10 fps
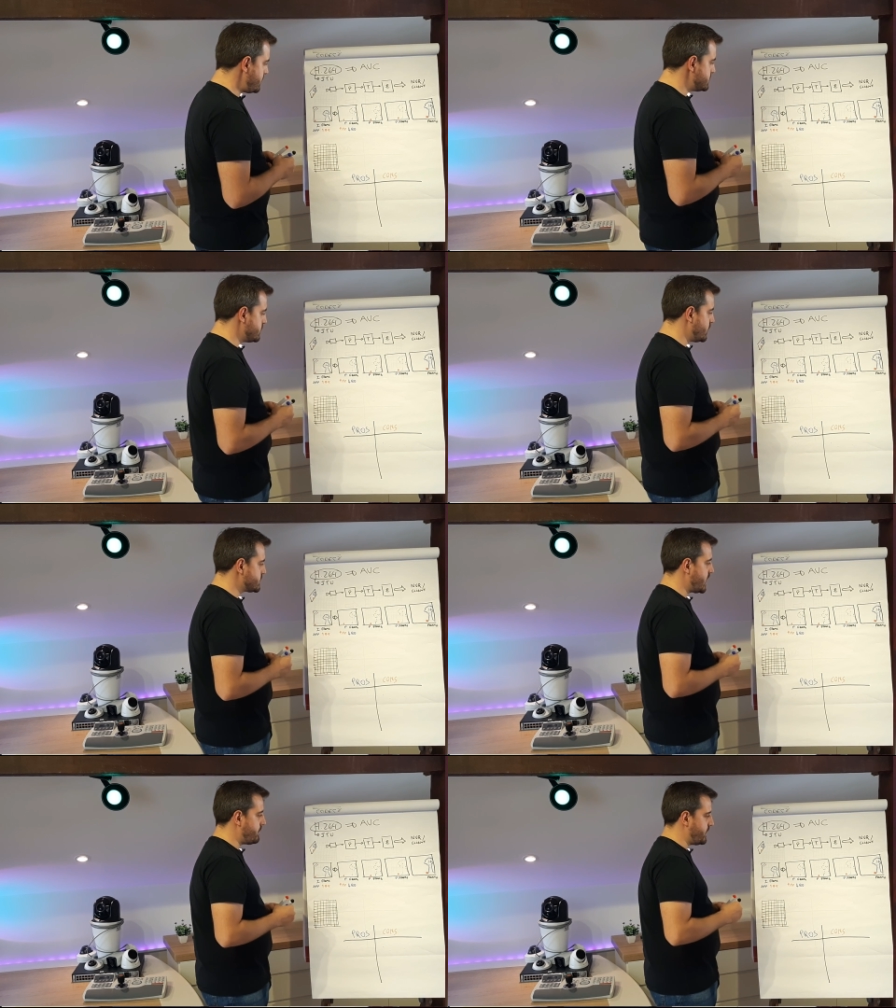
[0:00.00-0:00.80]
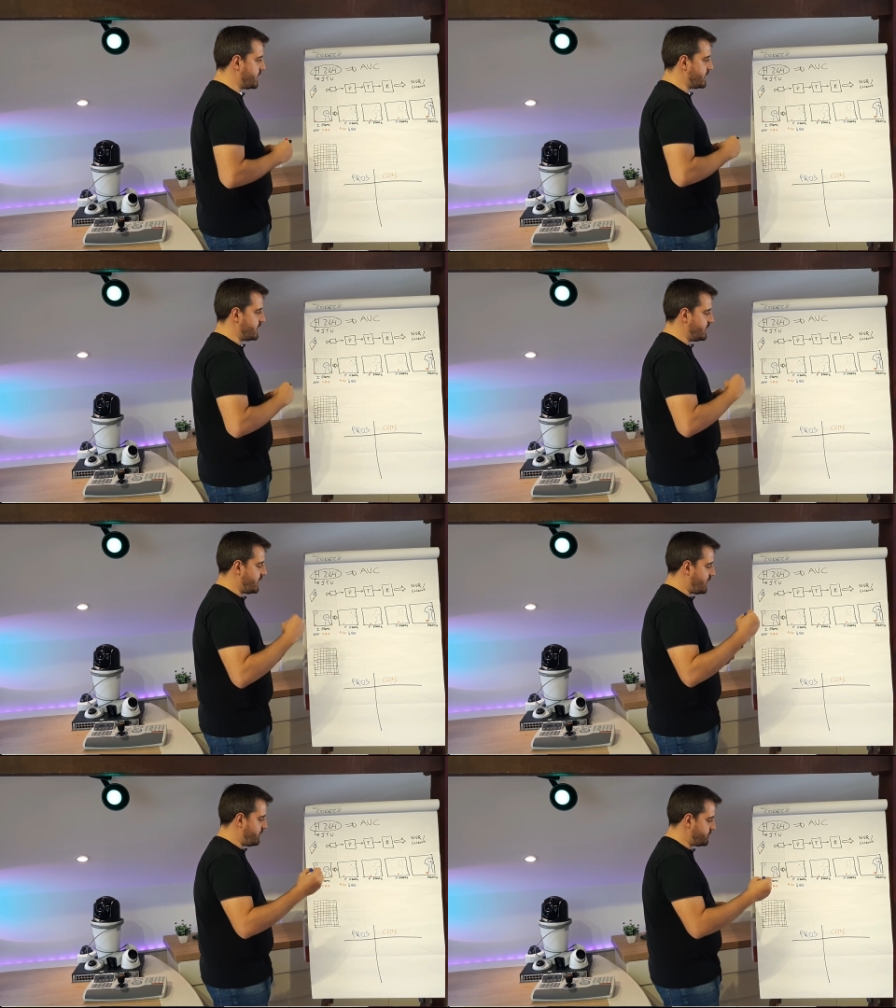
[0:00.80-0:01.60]
So what's happening?
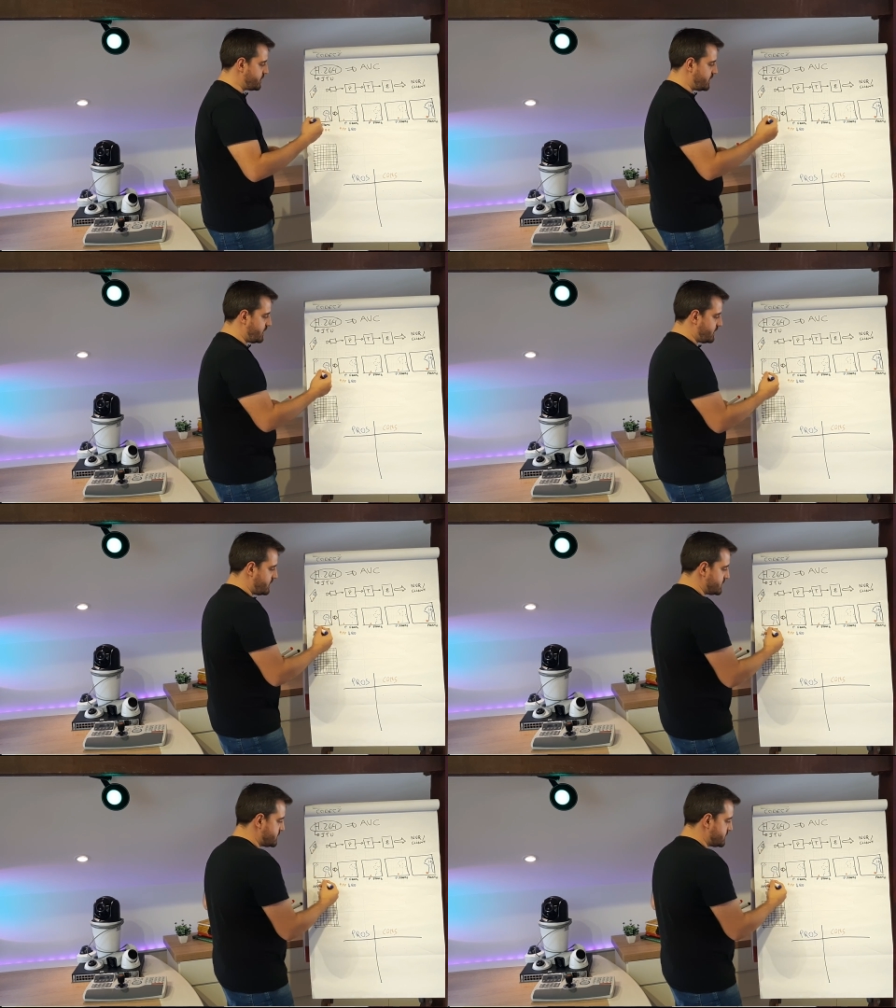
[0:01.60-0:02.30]
After a